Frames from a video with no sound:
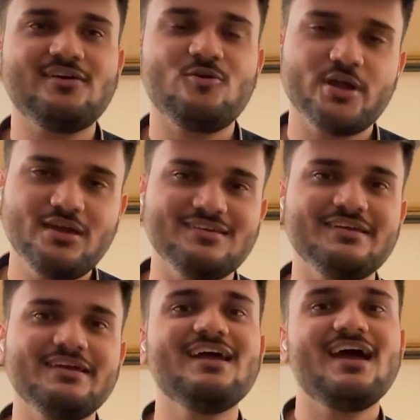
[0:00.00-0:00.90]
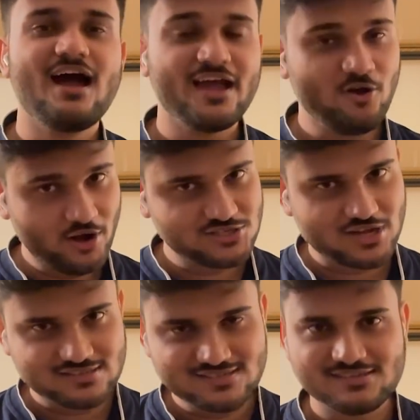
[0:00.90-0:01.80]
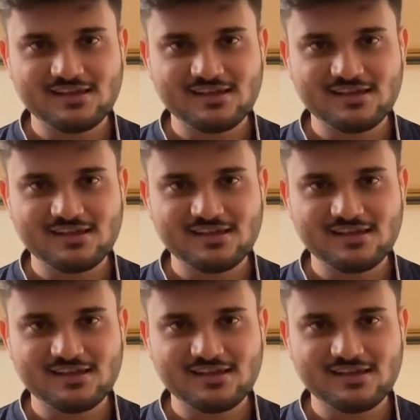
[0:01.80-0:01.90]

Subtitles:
okay, I got a chance.